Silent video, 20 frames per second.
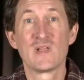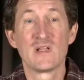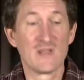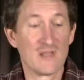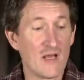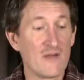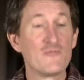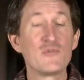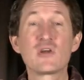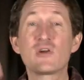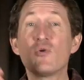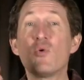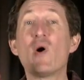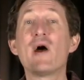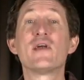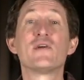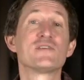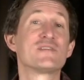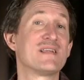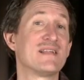Love
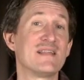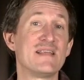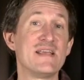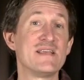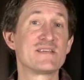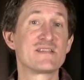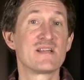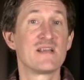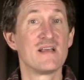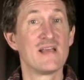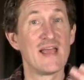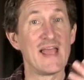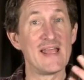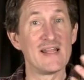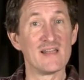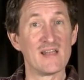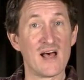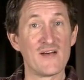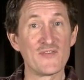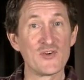requires at least a
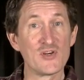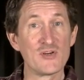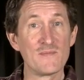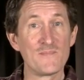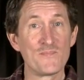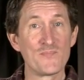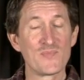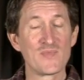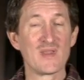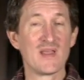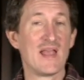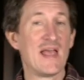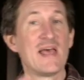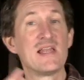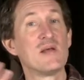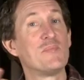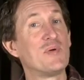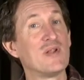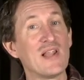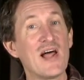lover
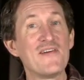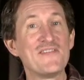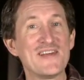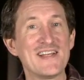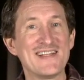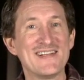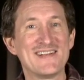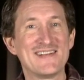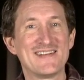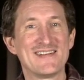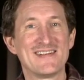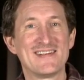and a beloved,